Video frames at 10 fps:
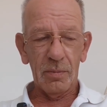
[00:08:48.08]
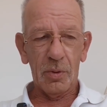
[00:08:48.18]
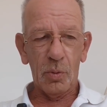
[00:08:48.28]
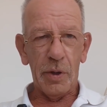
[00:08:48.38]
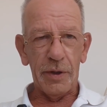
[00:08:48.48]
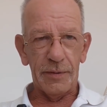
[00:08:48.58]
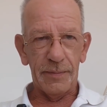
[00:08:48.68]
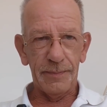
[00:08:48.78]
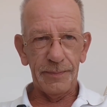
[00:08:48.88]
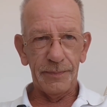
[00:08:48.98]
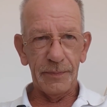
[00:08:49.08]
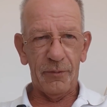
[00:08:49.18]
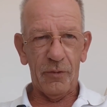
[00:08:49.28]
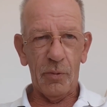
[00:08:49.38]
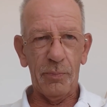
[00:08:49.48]
Well, wait.
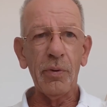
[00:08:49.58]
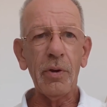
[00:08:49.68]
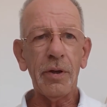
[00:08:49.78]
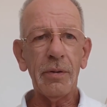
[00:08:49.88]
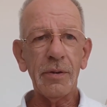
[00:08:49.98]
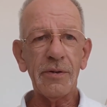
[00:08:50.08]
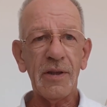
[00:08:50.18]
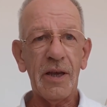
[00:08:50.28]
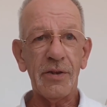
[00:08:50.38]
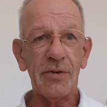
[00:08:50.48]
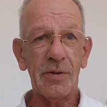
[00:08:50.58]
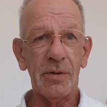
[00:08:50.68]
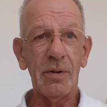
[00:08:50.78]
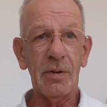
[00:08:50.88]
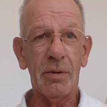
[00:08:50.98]
For pulling the sledge
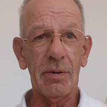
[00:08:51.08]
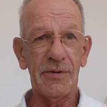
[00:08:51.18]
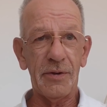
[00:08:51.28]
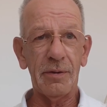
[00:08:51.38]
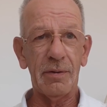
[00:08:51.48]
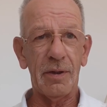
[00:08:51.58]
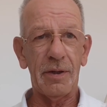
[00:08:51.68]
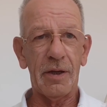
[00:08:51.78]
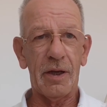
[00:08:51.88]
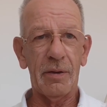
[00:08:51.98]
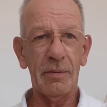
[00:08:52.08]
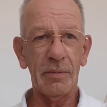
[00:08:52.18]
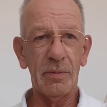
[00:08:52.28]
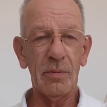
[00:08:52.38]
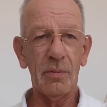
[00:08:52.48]
horizontally now,
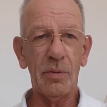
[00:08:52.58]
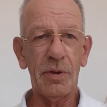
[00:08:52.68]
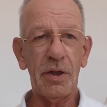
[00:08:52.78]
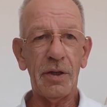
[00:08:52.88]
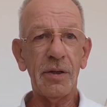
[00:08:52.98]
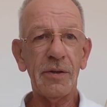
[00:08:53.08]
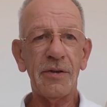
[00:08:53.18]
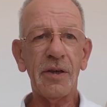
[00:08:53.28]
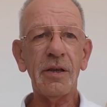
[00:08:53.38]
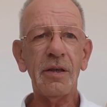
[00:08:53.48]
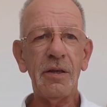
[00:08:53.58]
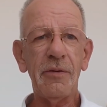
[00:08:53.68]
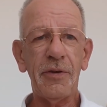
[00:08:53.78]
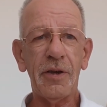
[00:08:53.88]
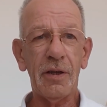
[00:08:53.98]
we need
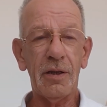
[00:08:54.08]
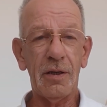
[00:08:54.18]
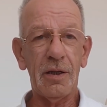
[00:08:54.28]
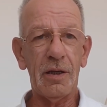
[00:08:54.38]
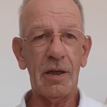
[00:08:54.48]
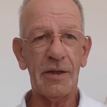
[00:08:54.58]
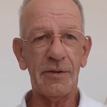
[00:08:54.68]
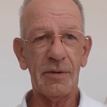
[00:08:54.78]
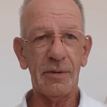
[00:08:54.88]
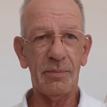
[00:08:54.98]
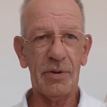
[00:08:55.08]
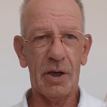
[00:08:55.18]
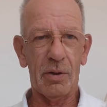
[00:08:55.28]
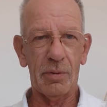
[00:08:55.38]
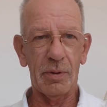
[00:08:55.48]
significantly less
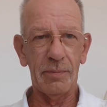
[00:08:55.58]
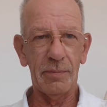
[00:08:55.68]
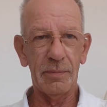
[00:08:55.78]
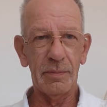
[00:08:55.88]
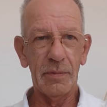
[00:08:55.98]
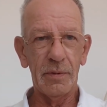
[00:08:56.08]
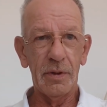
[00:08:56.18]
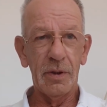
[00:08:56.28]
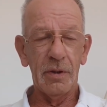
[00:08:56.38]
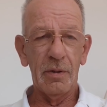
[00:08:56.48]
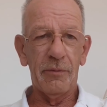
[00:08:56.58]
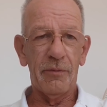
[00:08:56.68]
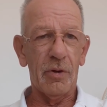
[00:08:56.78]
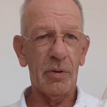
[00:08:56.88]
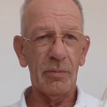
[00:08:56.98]
power.
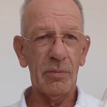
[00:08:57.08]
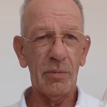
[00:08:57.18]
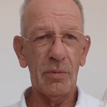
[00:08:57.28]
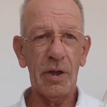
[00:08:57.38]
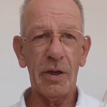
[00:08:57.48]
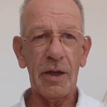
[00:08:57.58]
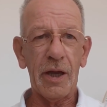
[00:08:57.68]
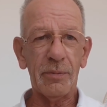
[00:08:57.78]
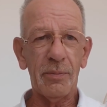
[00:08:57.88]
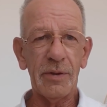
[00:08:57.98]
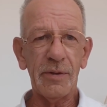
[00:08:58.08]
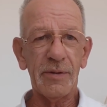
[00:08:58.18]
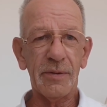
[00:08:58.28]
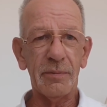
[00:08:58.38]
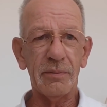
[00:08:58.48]
From
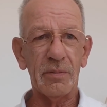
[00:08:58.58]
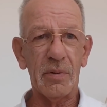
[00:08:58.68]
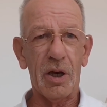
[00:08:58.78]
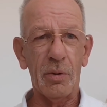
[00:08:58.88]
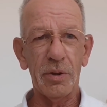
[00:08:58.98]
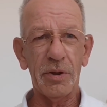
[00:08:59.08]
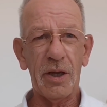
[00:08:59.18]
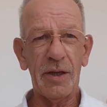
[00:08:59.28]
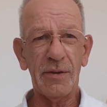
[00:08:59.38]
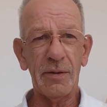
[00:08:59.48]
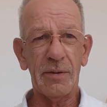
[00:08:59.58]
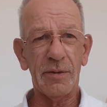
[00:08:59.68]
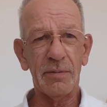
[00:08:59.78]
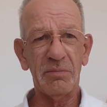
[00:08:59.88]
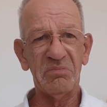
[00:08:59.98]
reenactments, I would guess
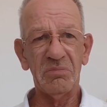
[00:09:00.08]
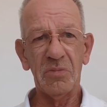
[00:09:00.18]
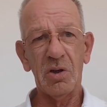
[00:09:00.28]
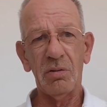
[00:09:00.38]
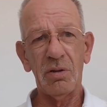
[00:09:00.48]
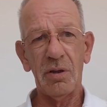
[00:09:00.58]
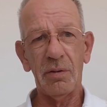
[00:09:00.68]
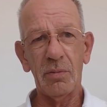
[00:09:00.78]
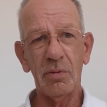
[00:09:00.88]
it's only